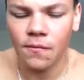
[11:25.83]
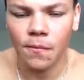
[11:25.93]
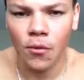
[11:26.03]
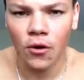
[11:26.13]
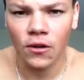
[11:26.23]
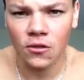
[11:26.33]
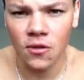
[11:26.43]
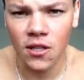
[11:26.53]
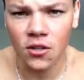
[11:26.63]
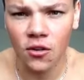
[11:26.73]
progress
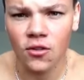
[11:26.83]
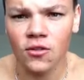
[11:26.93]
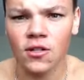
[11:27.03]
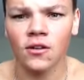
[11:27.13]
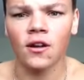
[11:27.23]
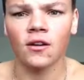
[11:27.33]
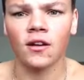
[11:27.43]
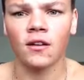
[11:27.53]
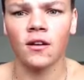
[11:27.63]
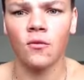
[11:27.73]
really starts to slow down,
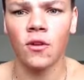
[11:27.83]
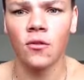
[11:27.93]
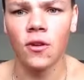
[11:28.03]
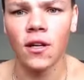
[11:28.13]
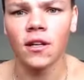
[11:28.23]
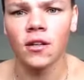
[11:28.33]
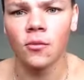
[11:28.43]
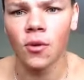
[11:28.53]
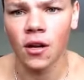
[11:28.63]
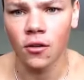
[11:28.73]
and when you really need to
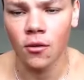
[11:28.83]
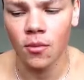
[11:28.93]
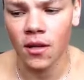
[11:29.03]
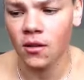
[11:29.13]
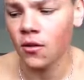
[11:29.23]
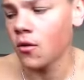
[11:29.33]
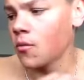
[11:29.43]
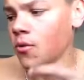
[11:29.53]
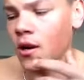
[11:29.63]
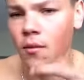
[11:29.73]
break through a plateau or
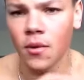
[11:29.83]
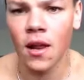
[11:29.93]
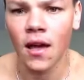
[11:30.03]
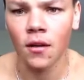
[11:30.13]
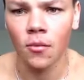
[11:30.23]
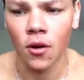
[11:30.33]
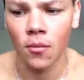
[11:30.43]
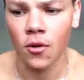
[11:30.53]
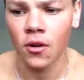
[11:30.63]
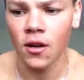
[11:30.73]
bring up a lagging body
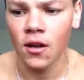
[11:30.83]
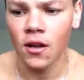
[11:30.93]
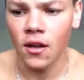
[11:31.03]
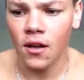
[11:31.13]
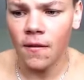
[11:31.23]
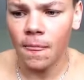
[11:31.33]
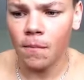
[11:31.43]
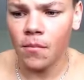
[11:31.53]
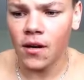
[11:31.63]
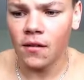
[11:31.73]
part.
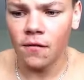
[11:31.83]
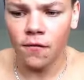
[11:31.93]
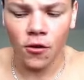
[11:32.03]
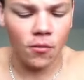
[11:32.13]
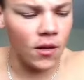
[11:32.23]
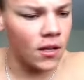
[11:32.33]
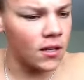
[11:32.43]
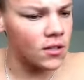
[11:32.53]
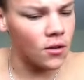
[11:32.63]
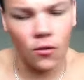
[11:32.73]
But for the
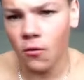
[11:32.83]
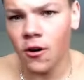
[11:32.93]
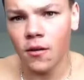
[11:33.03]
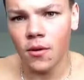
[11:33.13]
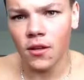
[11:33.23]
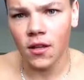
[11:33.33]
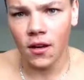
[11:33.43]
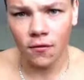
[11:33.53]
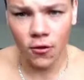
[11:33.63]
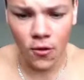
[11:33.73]
beginners, don't worry about that.
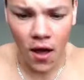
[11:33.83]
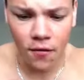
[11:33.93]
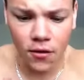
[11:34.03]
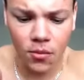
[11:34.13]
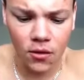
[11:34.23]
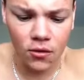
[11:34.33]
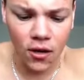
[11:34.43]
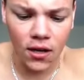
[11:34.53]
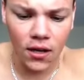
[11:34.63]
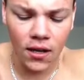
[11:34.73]
If you haven't been
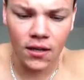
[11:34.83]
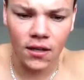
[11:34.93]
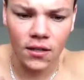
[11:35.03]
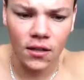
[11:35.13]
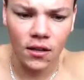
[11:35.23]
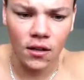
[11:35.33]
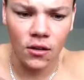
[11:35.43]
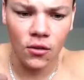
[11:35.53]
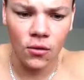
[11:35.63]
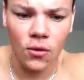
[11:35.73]
training at least
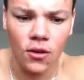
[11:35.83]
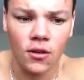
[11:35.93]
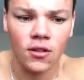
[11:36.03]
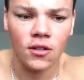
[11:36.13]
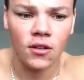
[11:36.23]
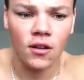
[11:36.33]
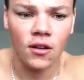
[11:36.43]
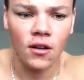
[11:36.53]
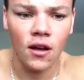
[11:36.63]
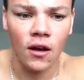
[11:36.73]
2 years,
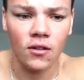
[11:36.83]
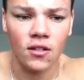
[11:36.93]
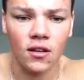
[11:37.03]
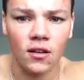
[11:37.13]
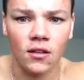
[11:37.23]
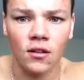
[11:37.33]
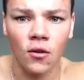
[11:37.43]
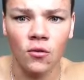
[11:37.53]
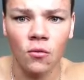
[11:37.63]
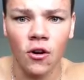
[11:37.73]
I'd say
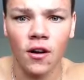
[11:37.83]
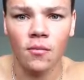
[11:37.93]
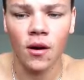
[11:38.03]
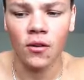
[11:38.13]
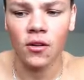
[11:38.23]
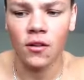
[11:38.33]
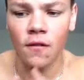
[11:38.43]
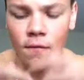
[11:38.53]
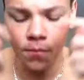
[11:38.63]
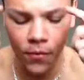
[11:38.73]
don't worry about
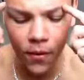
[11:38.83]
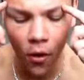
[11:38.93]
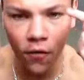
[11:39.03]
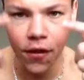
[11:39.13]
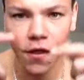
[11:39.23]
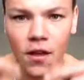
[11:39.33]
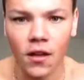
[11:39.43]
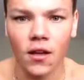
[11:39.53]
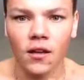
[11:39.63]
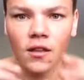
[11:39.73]

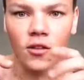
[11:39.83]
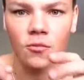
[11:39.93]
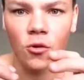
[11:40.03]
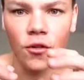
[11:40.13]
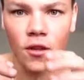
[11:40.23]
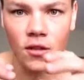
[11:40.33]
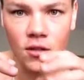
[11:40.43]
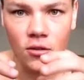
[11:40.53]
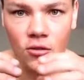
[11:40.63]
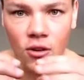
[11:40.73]
overthinking the small things
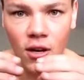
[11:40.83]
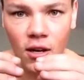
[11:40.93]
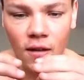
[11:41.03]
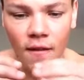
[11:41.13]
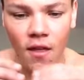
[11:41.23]
in your training.